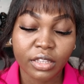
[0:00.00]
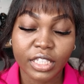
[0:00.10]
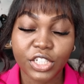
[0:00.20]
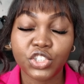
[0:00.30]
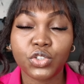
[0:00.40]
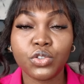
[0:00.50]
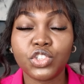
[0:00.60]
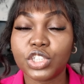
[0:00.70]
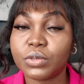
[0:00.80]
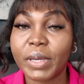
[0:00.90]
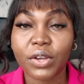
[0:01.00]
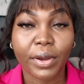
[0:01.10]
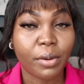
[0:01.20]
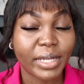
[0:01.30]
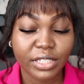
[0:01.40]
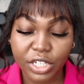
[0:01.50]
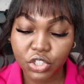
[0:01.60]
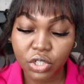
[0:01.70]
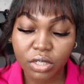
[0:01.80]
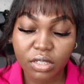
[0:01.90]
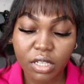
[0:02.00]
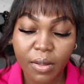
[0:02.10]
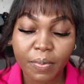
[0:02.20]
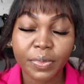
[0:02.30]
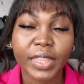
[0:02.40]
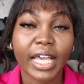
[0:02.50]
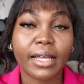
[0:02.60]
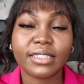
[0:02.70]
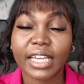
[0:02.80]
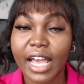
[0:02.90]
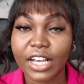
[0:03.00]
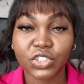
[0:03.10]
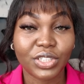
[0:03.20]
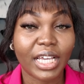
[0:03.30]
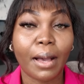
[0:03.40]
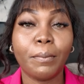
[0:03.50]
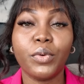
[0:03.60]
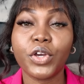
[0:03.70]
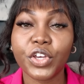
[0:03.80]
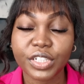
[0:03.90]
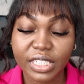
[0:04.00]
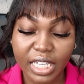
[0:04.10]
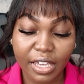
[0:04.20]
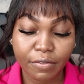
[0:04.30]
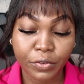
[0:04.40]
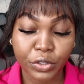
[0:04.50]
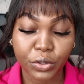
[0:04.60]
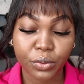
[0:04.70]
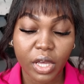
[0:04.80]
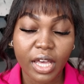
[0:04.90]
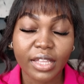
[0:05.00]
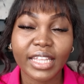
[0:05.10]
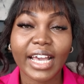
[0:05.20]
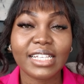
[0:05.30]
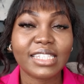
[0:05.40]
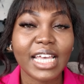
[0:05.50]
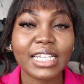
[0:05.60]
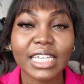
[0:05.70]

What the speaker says: They don't just make recommendations, they can take action. They can book your ticket for you. They can send